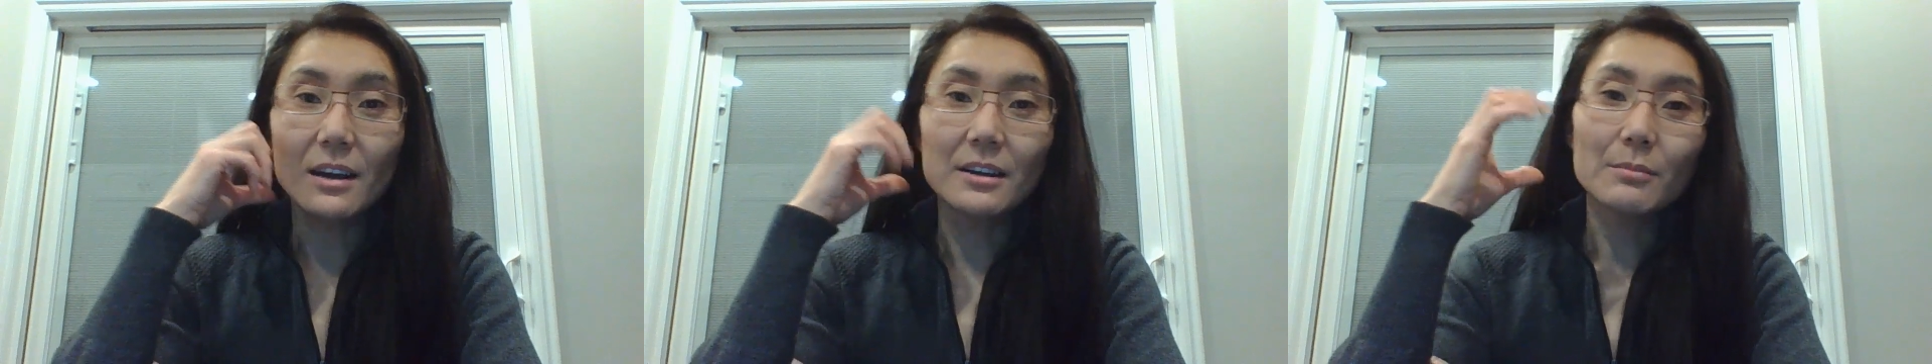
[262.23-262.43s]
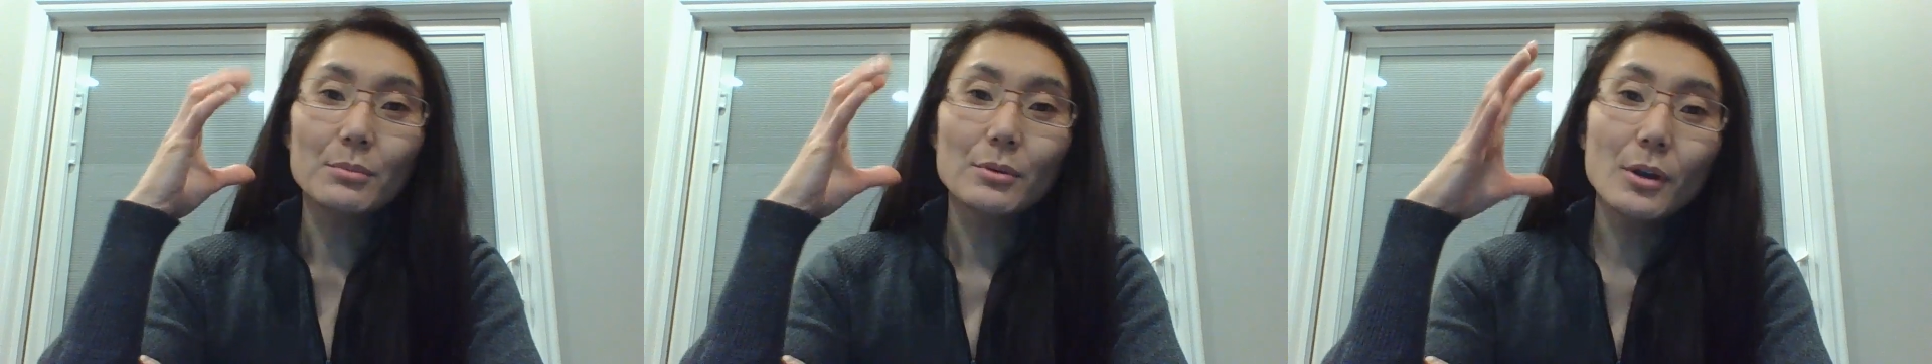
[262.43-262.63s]

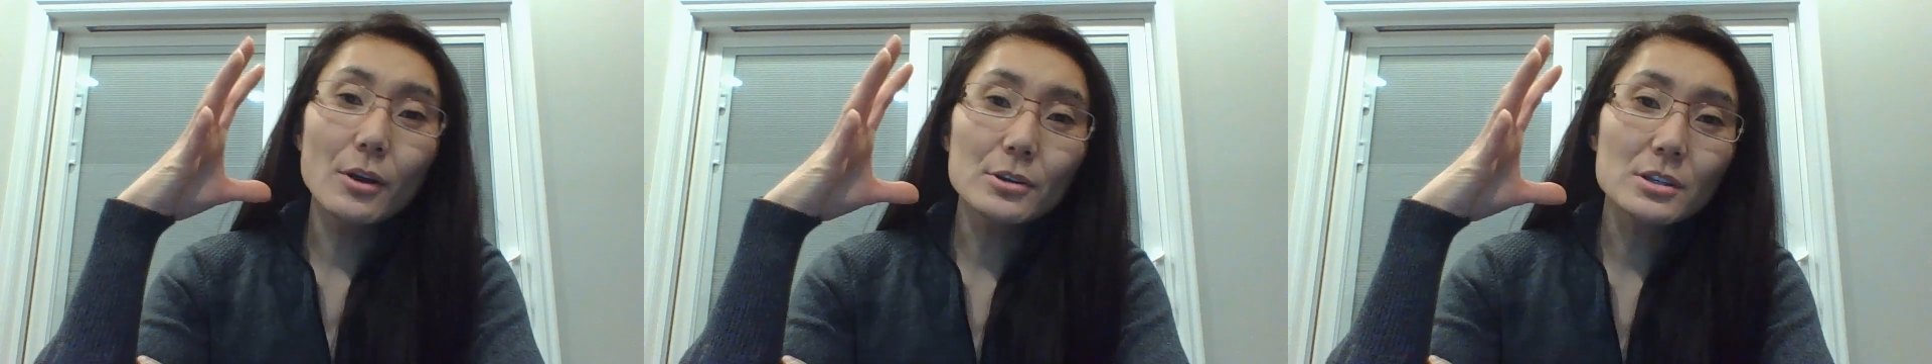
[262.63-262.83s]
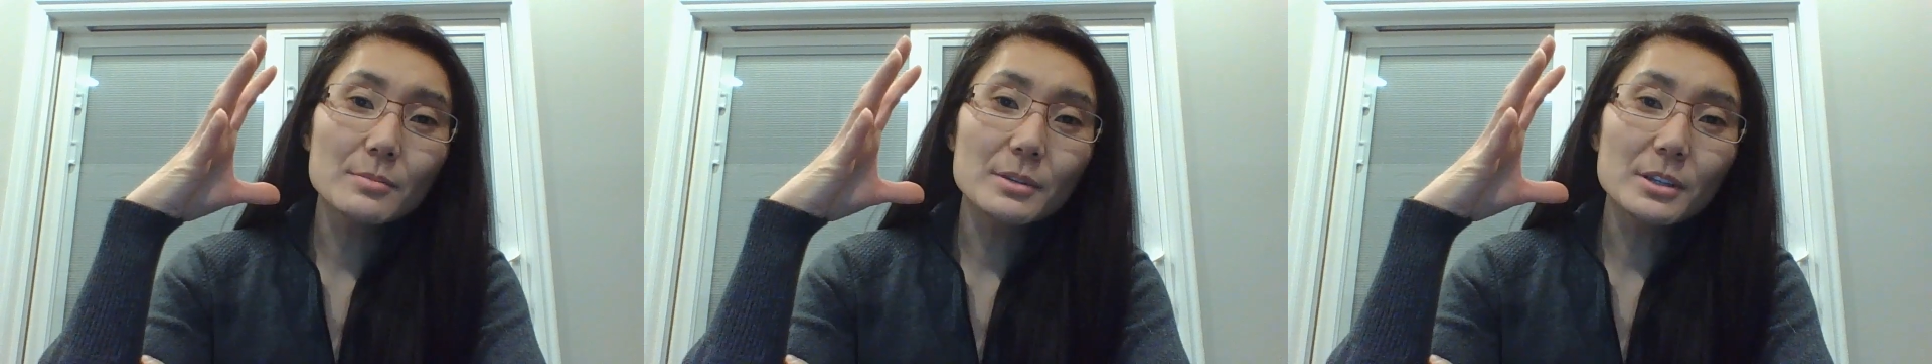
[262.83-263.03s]

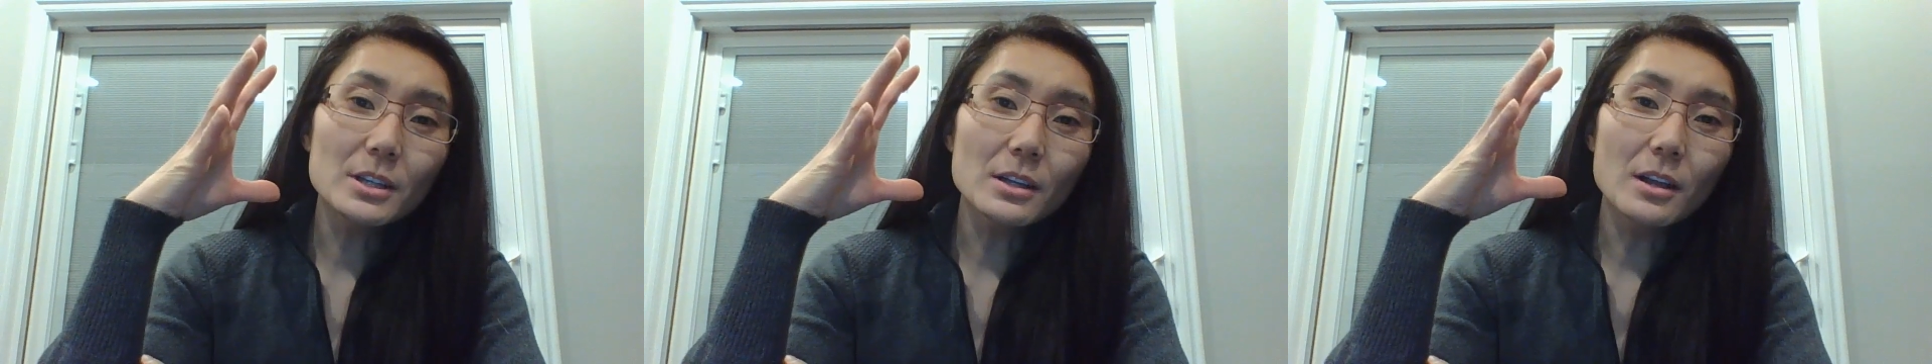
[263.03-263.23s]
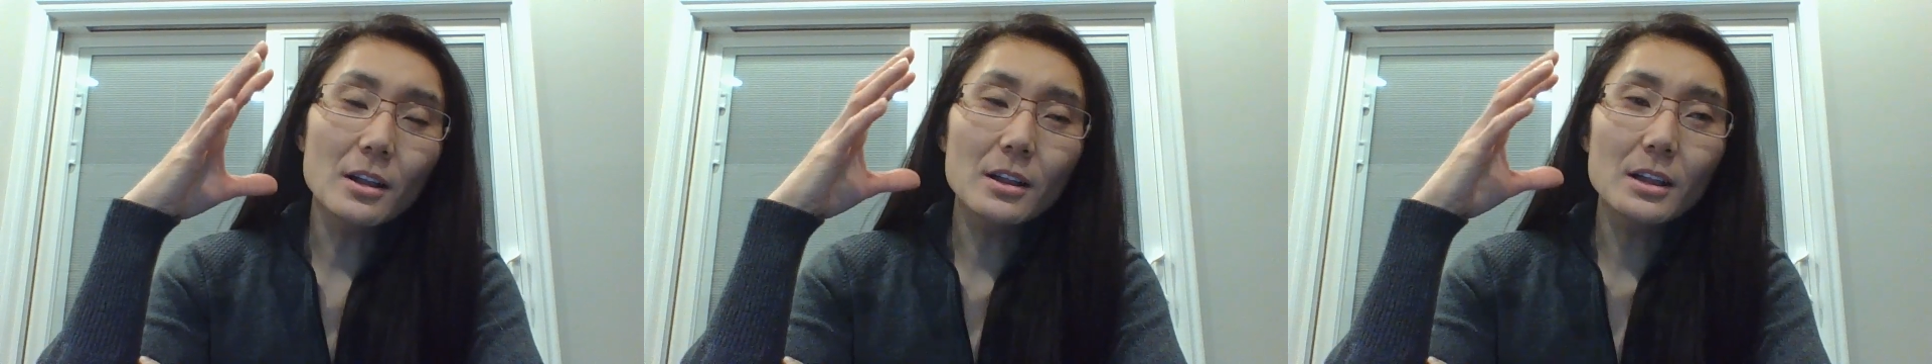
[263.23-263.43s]

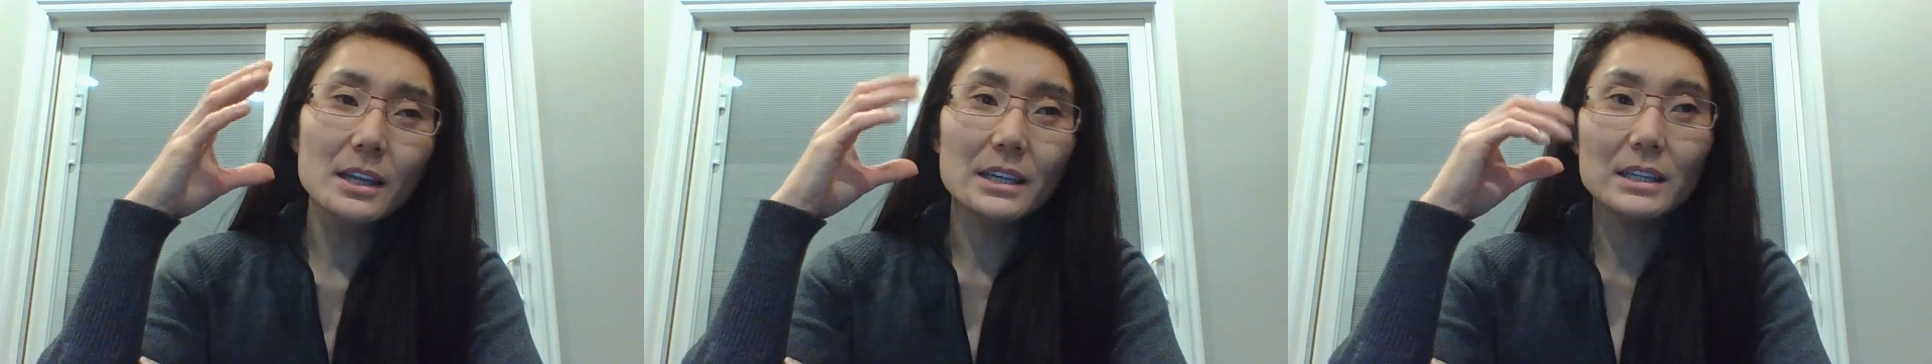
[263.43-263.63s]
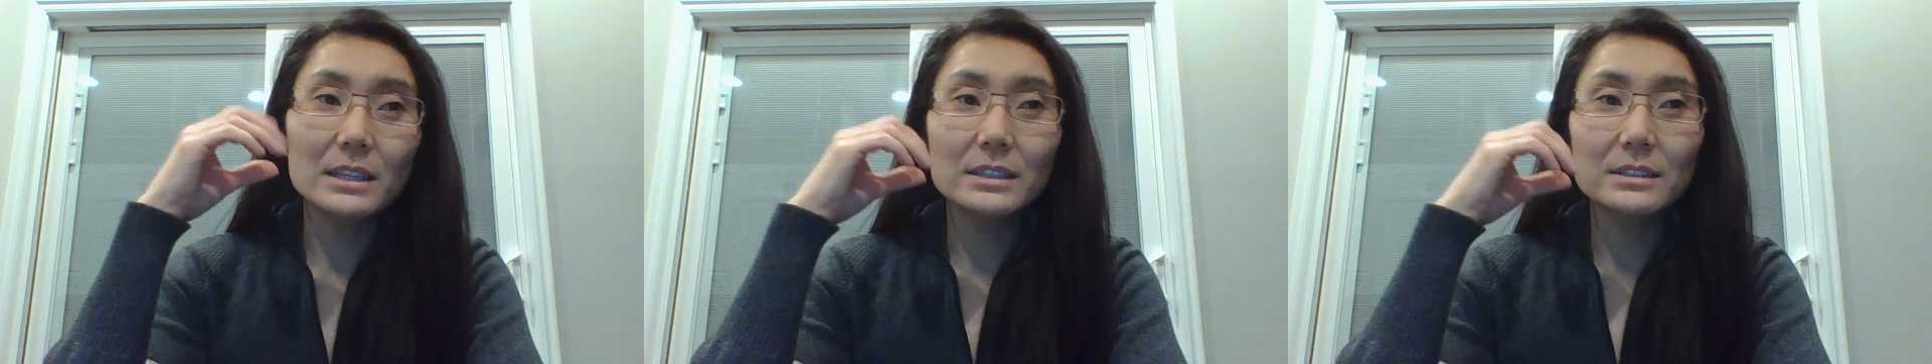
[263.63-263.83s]
unapproachable,
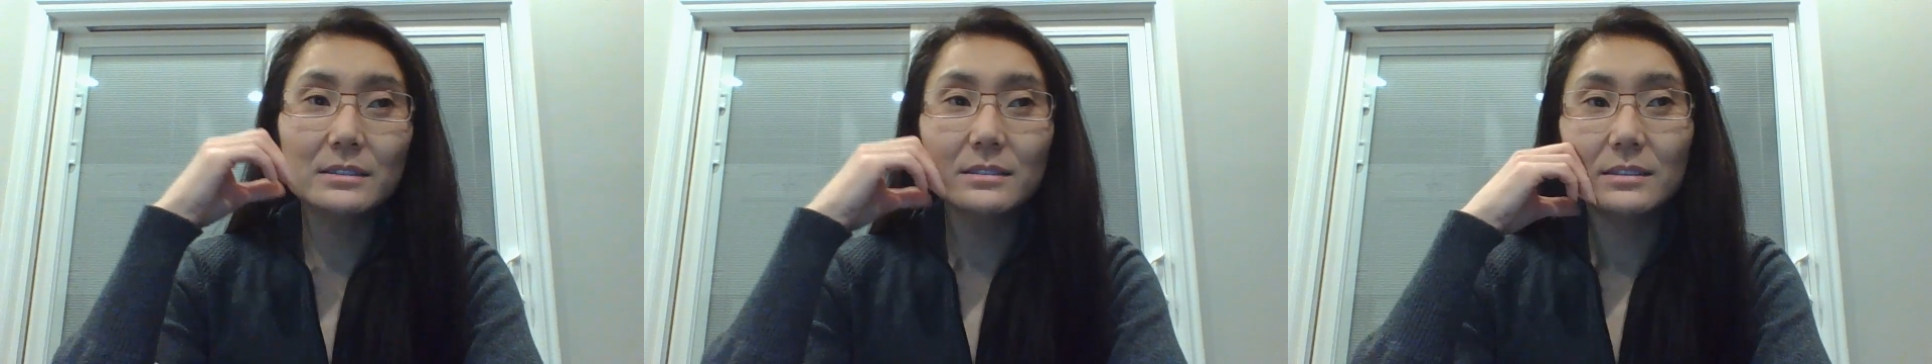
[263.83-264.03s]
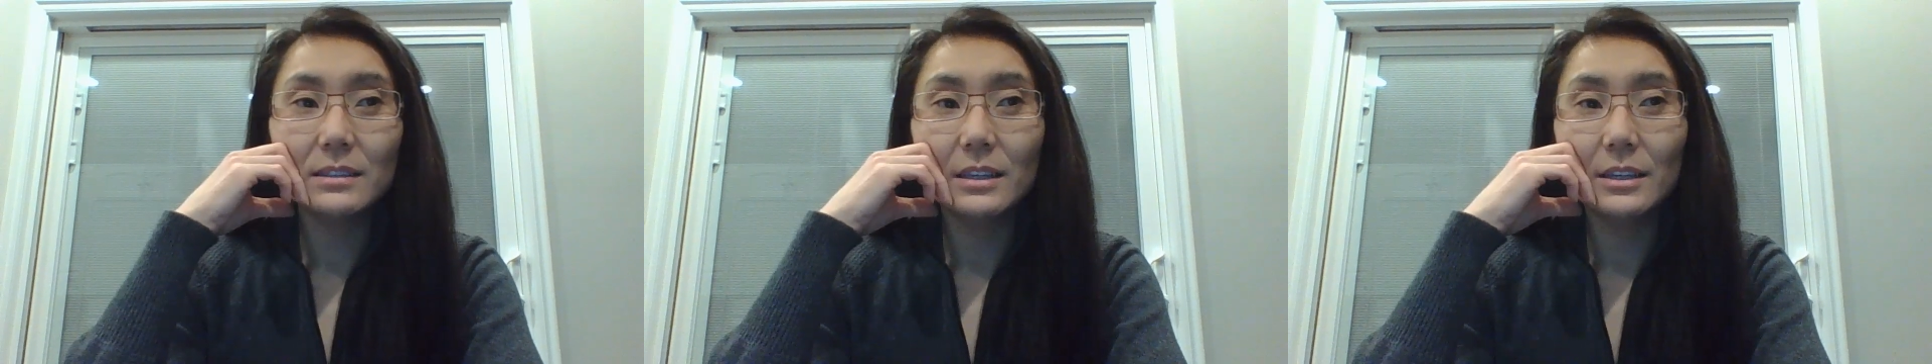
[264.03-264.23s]

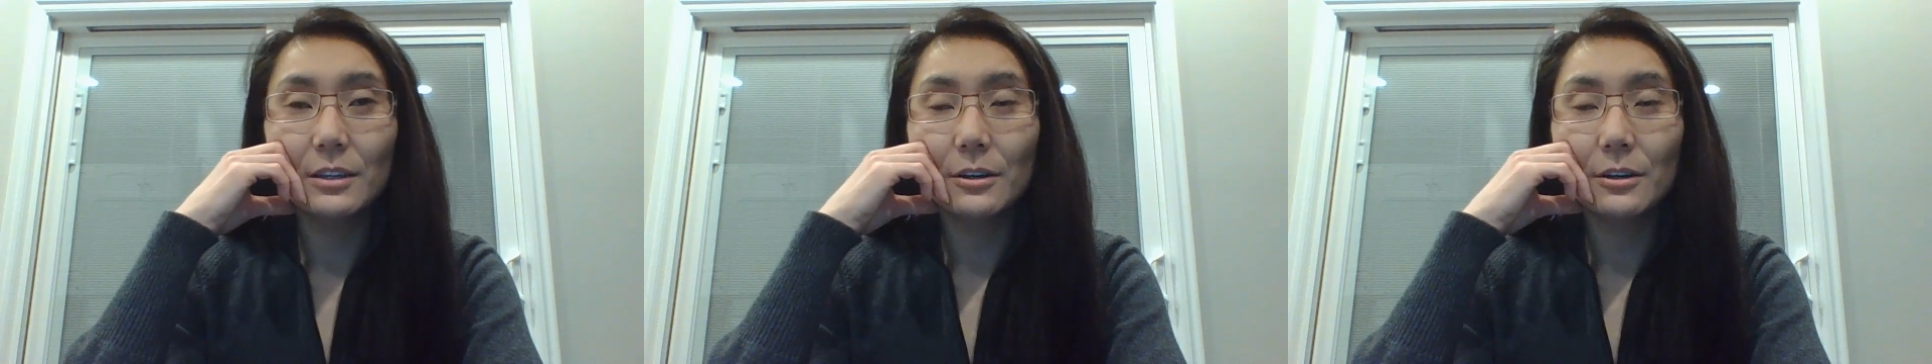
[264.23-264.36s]
it's